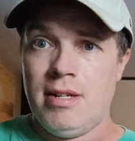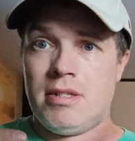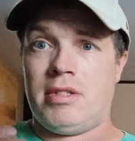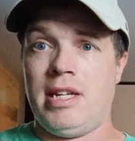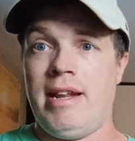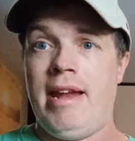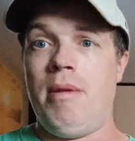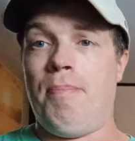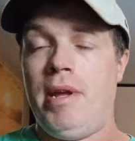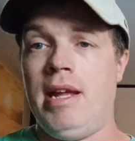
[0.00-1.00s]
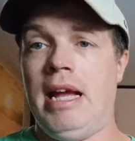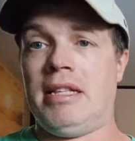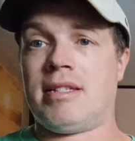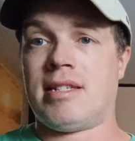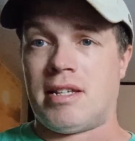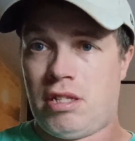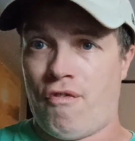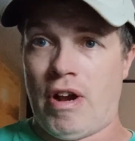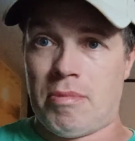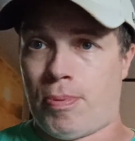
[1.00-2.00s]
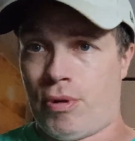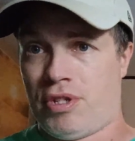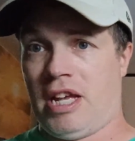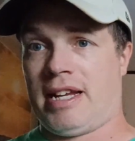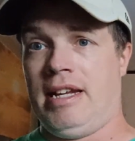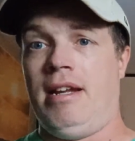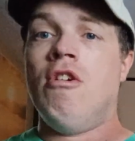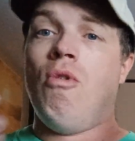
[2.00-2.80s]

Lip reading: So 1080p at 60 frames per second,